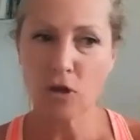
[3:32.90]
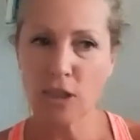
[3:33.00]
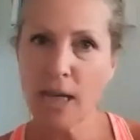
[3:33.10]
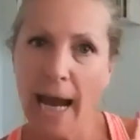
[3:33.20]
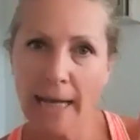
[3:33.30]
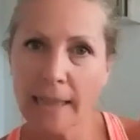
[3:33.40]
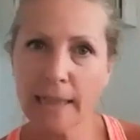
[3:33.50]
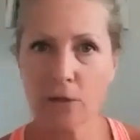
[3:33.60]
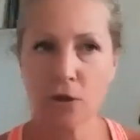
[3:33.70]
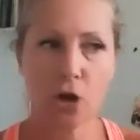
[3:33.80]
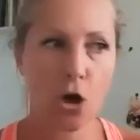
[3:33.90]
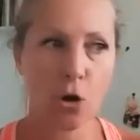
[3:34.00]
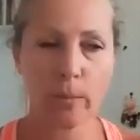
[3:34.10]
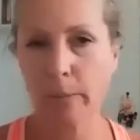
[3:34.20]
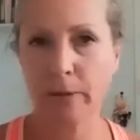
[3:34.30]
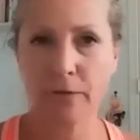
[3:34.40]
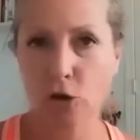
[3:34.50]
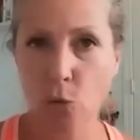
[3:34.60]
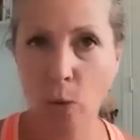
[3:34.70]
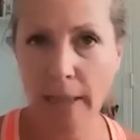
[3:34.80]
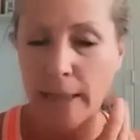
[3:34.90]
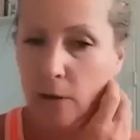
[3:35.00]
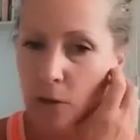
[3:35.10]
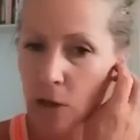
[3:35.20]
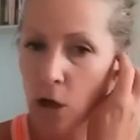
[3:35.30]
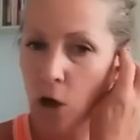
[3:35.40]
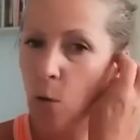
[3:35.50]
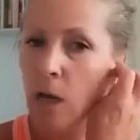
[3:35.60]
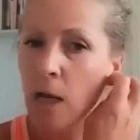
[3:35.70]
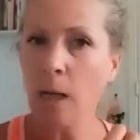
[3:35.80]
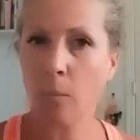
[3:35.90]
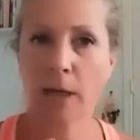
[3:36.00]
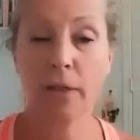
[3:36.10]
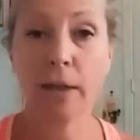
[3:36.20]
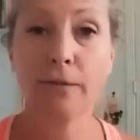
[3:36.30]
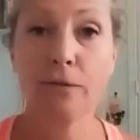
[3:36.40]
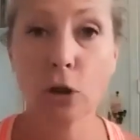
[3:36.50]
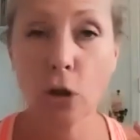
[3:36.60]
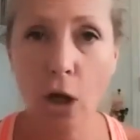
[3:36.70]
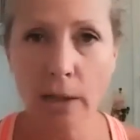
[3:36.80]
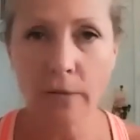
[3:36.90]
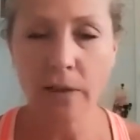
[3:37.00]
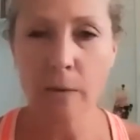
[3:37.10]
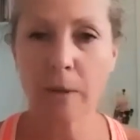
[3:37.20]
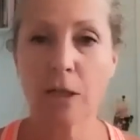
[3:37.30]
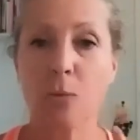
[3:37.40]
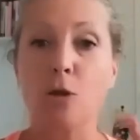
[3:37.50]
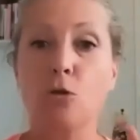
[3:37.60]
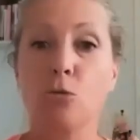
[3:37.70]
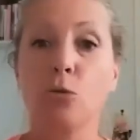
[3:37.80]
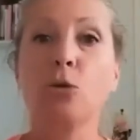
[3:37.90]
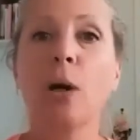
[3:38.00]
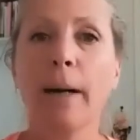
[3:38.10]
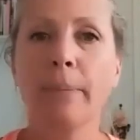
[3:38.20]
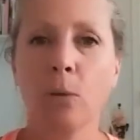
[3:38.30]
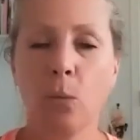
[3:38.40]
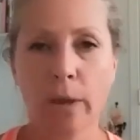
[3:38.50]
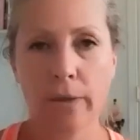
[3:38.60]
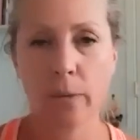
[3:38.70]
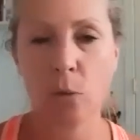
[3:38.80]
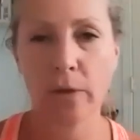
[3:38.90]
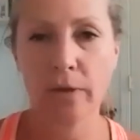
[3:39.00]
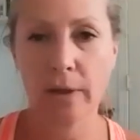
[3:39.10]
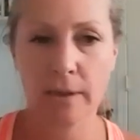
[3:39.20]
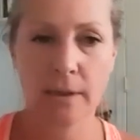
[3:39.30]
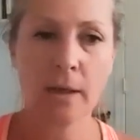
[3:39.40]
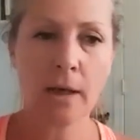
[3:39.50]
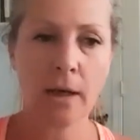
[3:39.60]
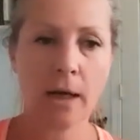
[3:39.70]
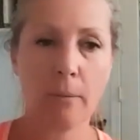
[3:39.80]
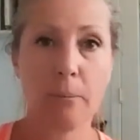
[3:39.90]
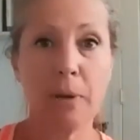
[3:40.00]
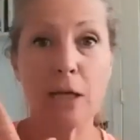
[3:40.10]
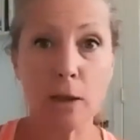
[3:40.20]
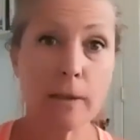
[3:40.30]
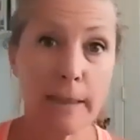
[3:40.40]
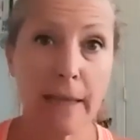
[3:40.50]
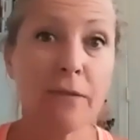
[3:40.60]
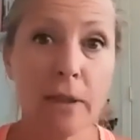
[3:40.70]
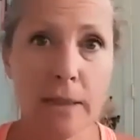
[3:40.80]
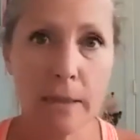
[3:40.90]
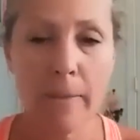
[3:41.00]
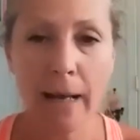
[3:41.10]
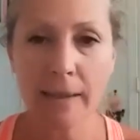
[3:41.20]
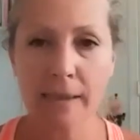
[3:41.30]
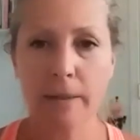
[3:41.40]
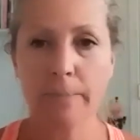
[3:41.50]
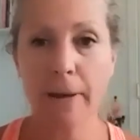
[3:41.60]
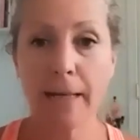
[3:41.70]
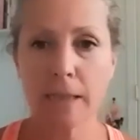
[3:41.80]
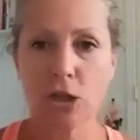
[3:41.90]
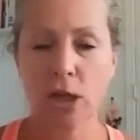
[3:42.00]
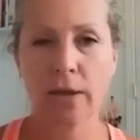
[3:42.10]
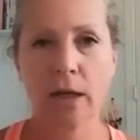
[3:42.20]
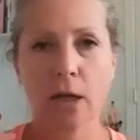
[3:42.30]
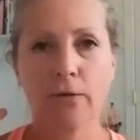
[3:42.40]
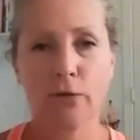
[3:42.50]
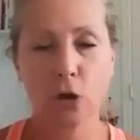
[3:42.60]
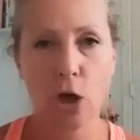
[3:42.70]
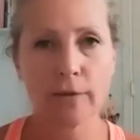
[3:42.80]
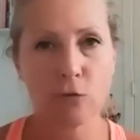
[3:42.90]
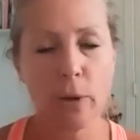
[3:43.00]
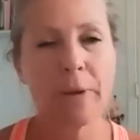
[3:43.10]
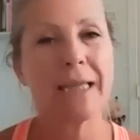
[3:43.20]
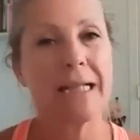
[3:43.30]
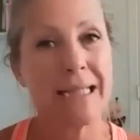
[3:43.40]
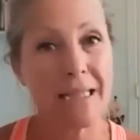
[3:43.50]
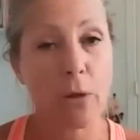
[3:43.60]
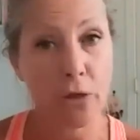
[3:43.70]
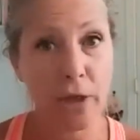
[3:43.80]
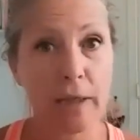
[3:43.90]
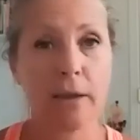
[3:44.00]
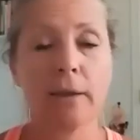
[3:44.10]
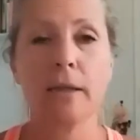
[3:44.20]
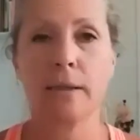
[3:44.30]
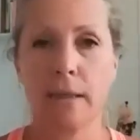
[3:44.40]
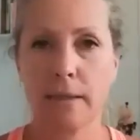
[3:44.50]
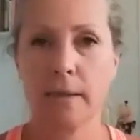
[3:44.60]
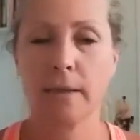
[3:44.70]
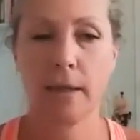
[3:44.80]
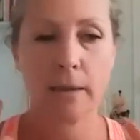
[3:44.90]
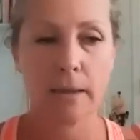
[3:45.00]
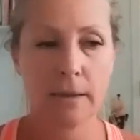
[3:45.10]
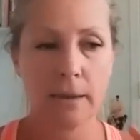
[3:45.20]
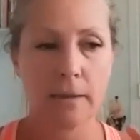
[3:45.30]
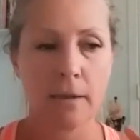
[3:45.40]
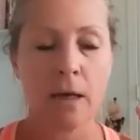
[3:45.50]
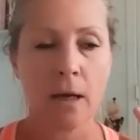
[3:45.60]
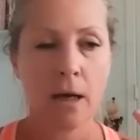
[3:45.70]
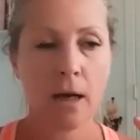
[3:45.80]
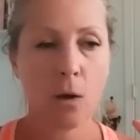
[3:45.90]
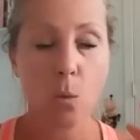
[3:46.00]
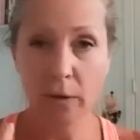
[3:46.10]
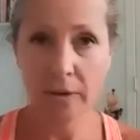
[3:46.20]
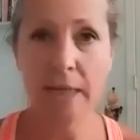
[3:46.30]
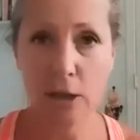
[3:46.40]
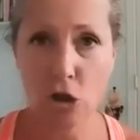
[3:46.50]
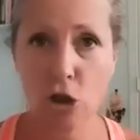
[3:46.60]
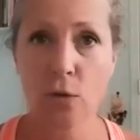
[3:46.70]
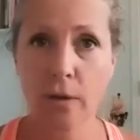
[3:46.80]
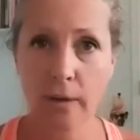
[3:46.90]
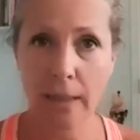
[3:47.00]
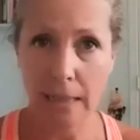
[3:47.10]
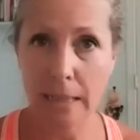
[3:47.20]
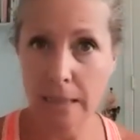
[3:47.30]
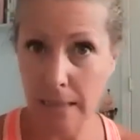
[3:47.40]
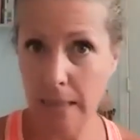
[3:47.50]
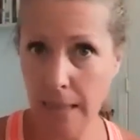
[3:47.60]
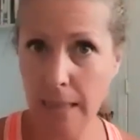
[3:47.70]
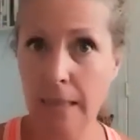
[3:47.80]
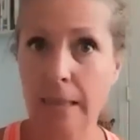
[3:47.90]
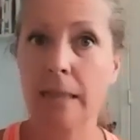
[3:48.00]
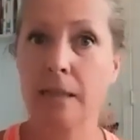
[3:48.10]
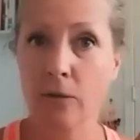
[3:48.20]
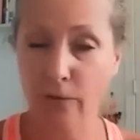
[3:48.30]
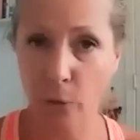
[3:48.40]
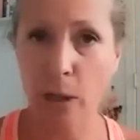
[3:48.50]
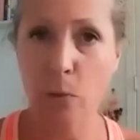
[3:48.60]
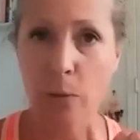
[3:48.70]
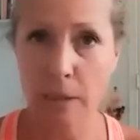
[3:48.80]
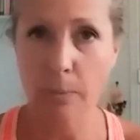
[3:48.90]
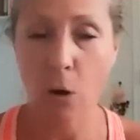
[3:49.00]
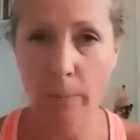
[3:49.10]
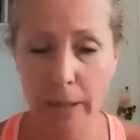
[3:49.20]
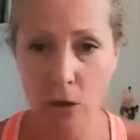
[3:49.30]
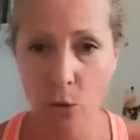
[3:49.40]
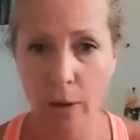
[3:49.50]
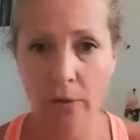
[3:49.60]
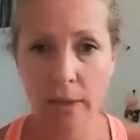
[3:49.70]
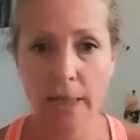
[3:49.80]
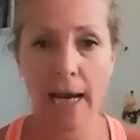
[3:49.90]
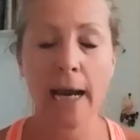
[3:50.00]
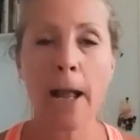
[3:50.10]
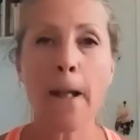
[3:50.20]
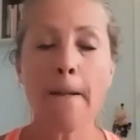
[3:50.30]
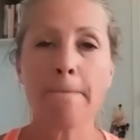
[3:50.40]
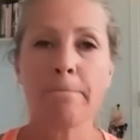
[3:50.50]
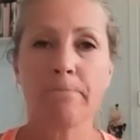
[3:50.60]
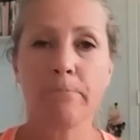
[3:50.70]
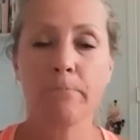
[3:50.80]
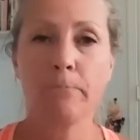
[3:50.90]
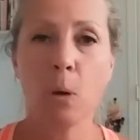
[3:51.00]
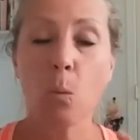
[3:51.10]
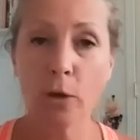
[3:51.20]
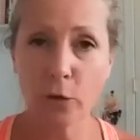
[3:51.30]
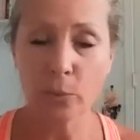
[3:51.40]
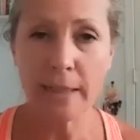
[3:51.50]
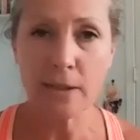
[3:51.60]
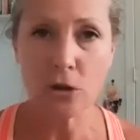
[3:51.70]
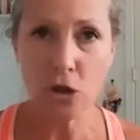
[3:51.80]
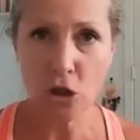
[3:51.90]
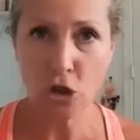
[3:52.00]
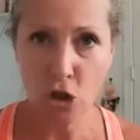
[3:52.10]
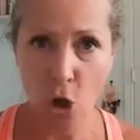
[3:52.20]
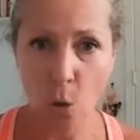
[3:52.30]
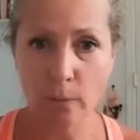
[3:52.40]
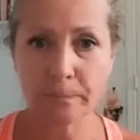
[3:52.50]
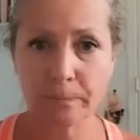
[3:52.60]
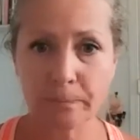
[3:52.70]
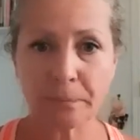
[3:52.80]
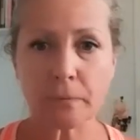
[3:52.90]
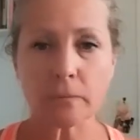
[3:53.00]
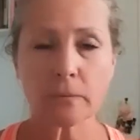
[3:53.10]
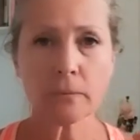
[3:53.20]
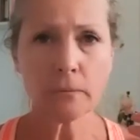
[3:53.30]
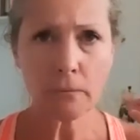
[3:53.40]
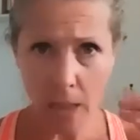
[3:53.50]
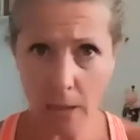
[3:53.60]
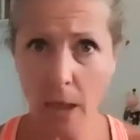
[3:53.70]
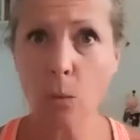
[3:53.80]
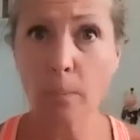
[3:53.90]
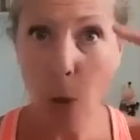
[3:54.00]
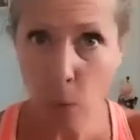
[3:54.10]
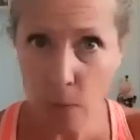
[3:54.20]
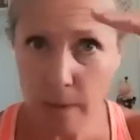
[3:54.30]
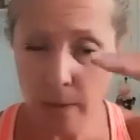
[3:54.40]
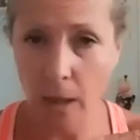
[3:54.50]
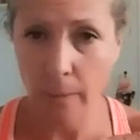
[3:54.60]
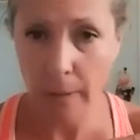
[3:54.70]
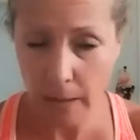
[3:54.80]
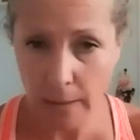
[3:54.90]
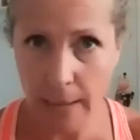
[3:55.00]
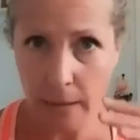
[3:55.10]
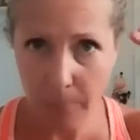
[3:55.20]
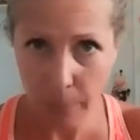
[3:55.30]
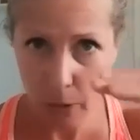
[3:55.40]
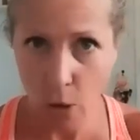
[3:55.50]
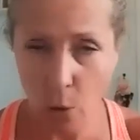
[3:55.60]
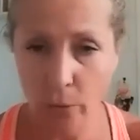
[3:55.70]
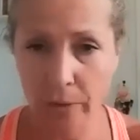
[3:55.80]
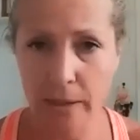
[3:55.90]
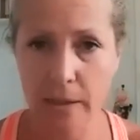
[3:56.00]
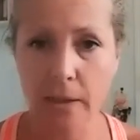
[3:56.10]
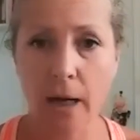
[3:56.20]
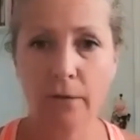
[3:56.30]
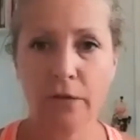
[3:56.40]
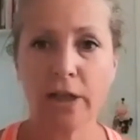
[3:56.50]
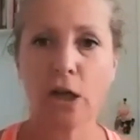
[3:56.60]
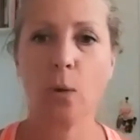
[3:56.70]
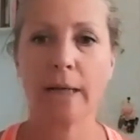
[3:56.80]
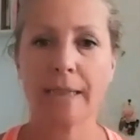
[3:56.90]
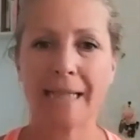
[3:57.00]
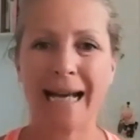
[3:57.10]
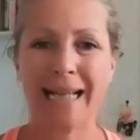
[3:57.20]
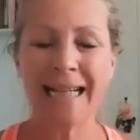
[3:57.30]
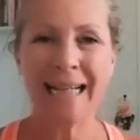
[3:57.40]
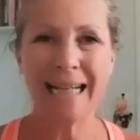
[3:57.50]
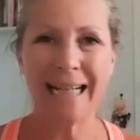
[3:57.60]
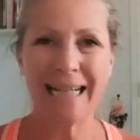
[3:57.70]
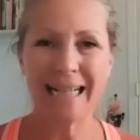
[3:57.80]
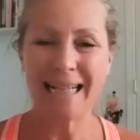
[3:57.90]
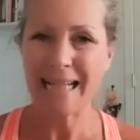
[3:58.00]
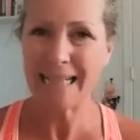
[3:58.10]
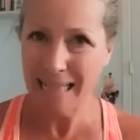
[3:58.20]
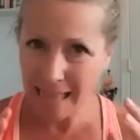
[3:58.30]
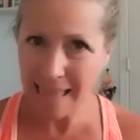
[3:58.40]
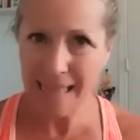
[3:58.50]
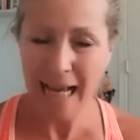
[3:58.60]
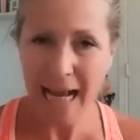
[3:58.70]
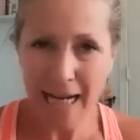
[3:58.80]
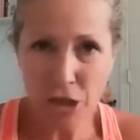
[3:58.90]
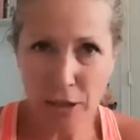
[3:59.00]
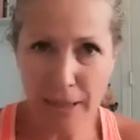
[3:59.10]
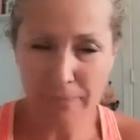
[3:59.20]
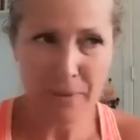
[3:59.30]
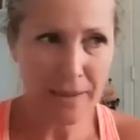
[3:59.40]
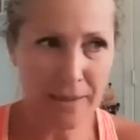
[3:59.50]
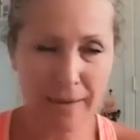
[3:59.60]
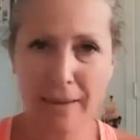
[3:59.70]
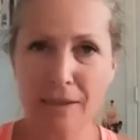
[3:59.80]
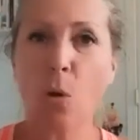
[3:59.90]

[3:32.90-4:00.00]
10 years ago, maybe even 20 years ago. But I think for a lot of us, because we grew up with this being given this message, I think for a lot of women, they still think that this is what they need to do, that they need to eat these frequent small meals throughout the day. But what the research has shown, and I will post a link below this video, is that it doesn't actually, that this